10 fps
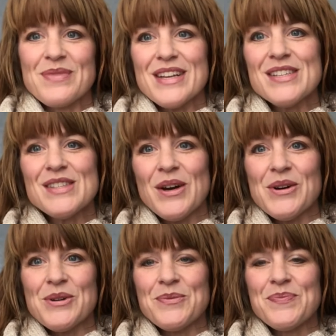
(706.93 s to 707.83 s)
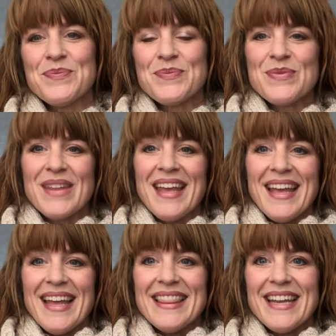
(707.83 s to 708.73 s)
So
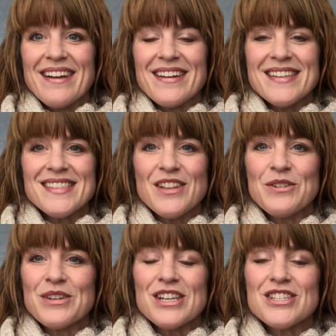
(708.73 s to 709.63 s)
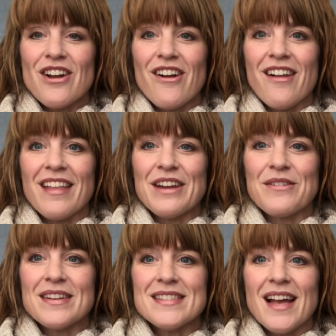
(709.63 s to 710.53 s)
there is the Laura shawl. It
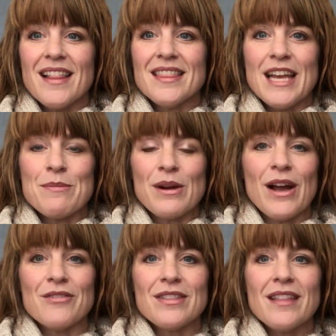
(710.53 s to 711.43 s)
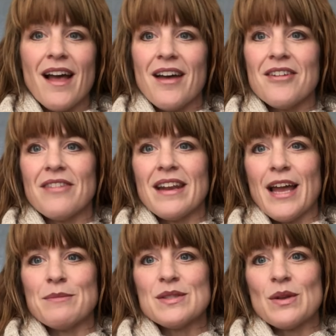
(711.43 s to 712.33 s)
was a labor of love and
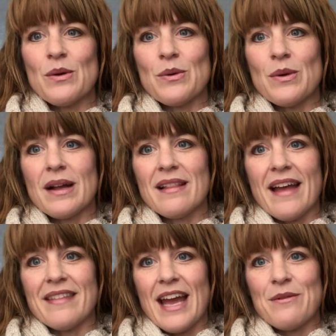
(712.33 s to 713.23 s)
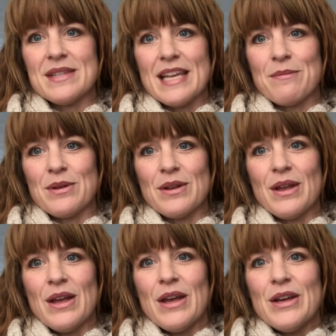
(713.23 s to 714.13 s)
I'm so glad that I was able
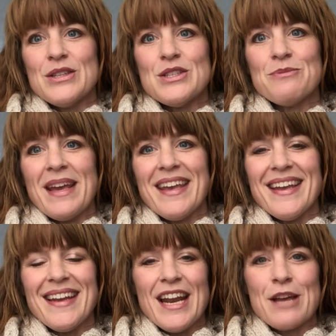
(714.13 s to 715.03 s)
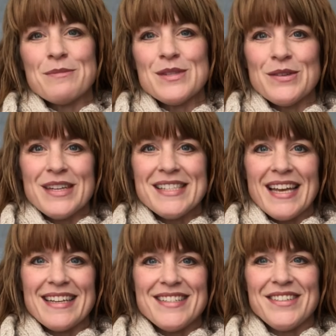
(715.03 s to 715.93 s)
to make it and I'm so
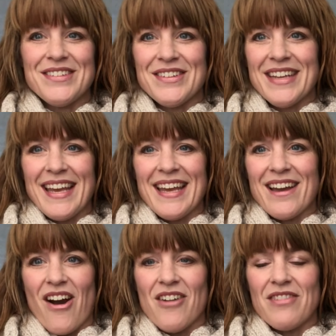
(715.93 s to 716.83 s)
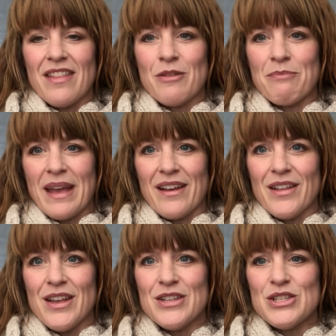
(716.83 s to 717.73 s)
excited to get it off in the
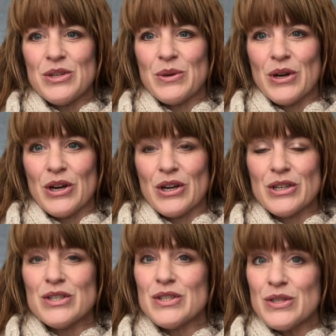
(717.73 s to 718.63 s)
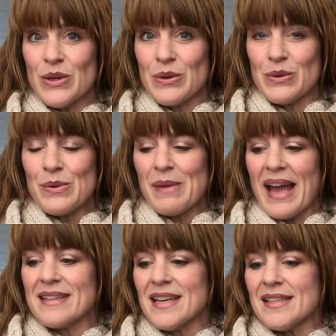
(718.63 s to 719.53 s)
mail to her soon. But
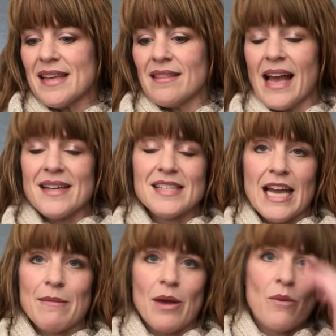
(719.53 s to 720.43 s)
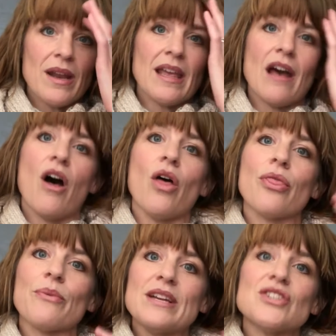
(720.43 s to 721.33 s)
as I said last time, I wanna get all
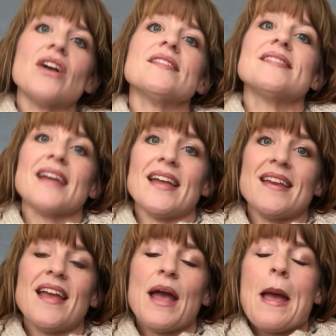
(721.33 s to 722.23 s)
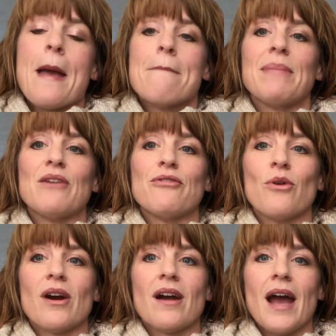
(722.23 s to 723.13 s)
three shawls done
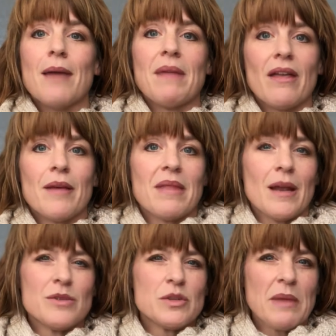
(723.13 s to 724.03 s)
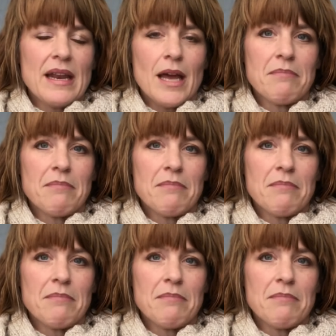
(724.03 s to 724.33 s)
before I mail them and I'm just planning on